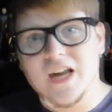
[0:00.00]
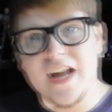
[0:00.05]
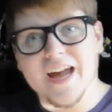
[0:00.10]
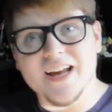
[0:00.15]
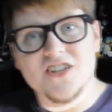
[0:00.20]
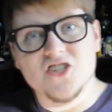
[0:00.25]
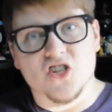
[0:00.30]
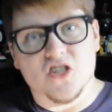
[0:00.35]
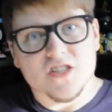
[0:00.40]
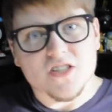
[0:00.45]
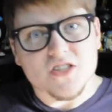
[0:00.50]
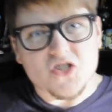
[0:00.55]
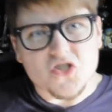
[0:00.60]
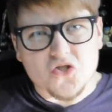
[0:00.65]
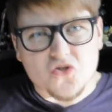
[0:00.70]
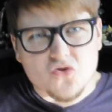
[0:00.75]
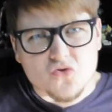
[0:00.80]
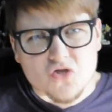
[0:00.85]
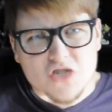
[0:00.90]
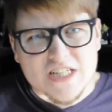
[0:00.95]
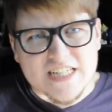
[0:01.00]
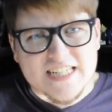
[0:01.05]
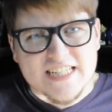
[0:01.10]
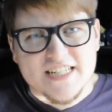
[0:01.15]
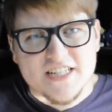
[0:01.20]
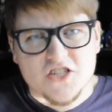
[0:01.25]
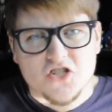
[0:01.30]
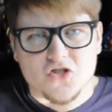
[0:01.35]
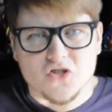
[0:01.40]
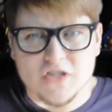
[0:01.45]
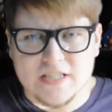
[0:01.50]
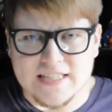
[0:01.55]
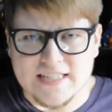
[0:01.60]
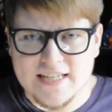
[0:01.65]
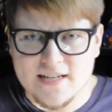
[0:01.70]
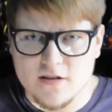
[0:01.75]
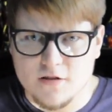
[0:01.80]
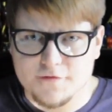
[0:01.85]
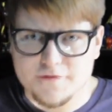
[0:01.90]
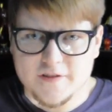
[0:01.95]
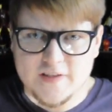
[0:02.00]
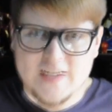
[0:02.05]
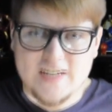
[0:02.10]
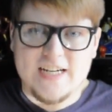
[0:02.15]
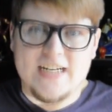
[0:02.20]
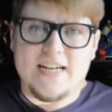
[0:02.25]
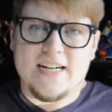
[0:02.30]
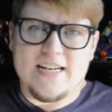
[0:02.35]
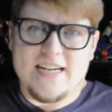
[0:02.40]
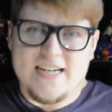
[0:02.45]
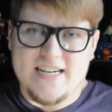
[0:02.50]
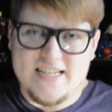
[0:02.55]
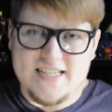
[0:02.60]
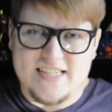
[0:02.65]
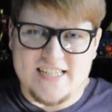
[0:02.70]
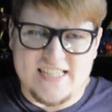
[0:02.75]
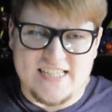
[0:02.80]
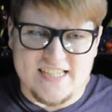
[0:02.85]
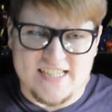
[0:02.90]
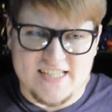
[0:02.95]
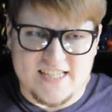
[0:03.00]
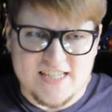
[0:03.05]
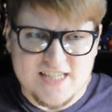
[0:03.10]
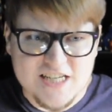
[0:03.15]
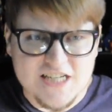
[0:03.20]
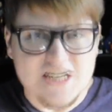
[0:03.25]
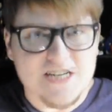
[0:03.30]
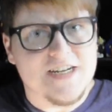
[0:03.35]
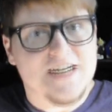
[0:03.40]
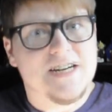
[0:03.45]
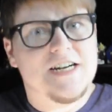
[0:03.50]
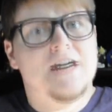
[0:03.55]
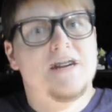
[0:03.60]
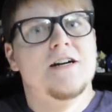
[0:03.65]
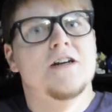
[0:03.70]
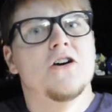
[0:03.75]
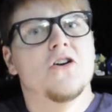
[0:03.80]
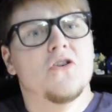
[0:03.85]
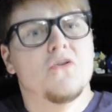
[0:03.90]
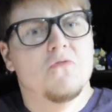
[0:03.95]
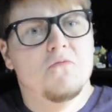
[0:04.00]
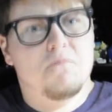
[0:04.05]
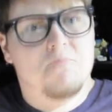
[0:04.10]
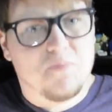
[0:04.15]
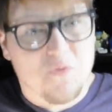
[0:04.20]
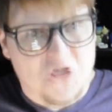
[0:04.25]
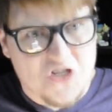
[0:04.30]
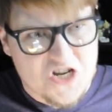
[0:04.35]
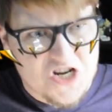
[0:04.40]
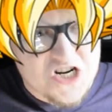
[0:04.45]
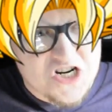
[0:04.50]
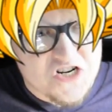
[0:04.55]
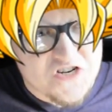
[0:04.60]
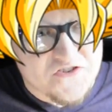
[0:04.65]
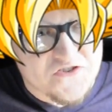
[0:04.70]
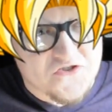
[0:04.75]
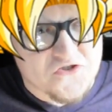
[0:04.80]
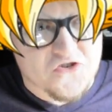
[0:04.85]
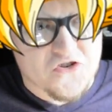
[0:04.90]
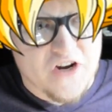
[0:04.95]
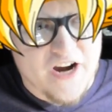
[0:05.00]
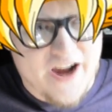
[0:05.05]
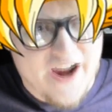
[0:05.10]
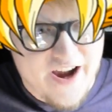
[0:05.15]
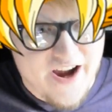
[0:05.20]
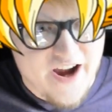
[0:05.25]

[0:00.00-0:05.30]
But you can't just strain yourself and get blonder